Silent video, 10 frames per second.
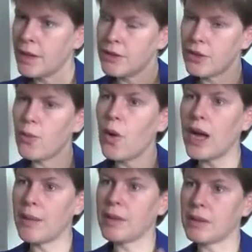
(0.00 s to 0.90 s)
So what
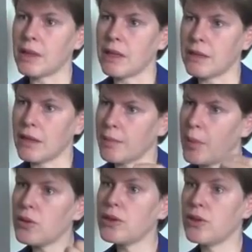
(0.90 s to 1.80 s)
happens is that the
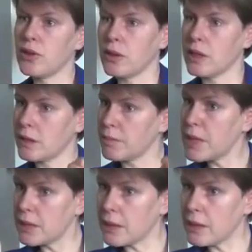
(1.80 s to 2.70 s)
positron is
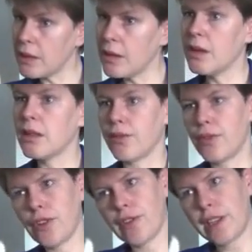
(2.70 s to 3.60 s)
emitted, the
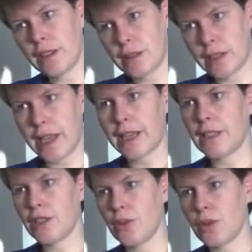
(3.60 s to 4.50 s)
fluorine decays
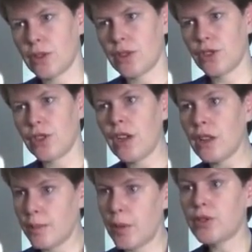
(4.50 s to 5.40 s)
into oxygen,
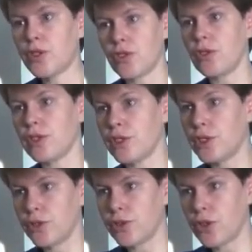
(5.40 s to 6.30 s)
the positron
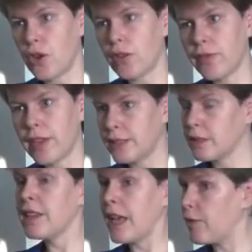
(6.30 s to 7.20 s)
scoots off, it
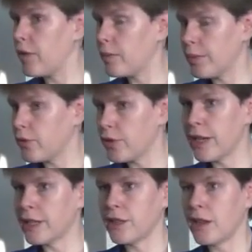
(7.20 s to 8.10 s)
doesn't get far before it
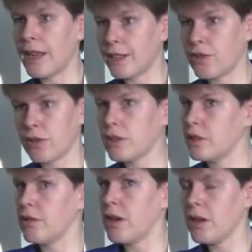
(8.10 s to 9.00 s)
hits an electron because
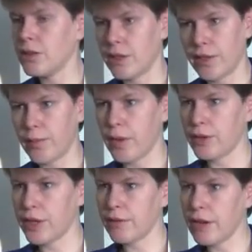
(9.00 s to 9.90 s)
there are loads of them
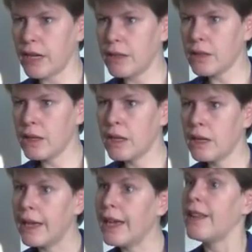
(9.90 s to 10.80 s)
floating around,
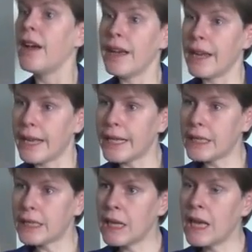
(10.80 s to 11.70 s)
it
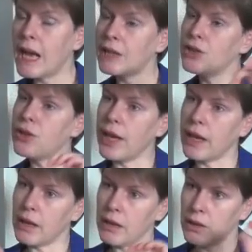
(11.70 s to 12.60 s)
annihilates and you get